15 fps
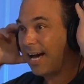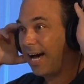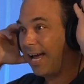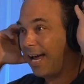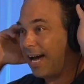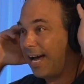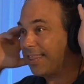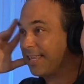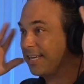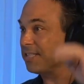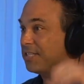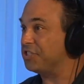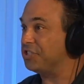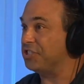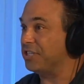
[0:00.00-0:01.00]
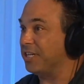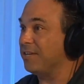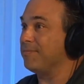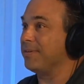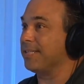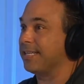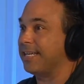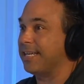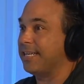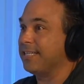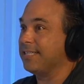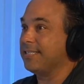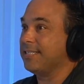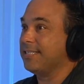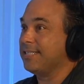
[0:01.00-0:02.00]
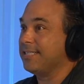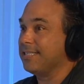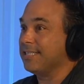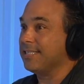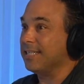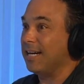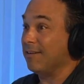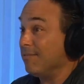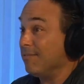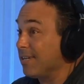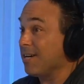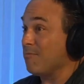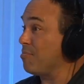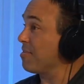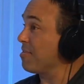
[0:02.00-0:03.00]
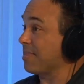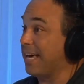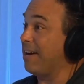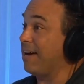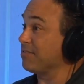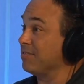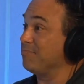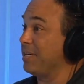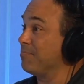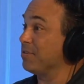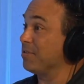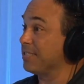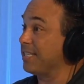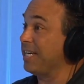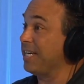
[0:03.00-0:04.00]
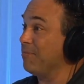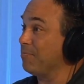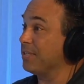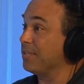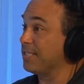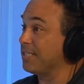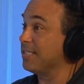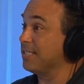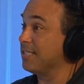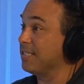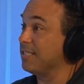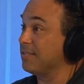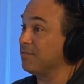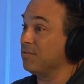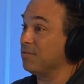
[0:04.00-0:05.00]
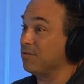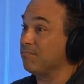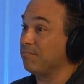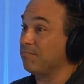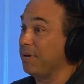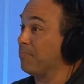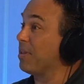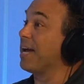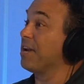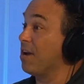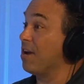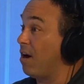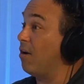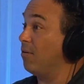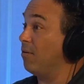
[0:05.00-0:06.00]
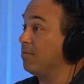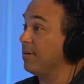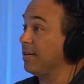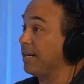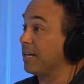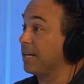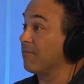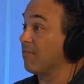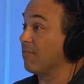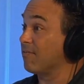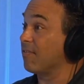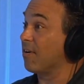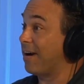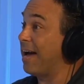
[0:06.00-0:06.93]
I think legitimately, I'm a couple thousand people deep as to people I know and can refer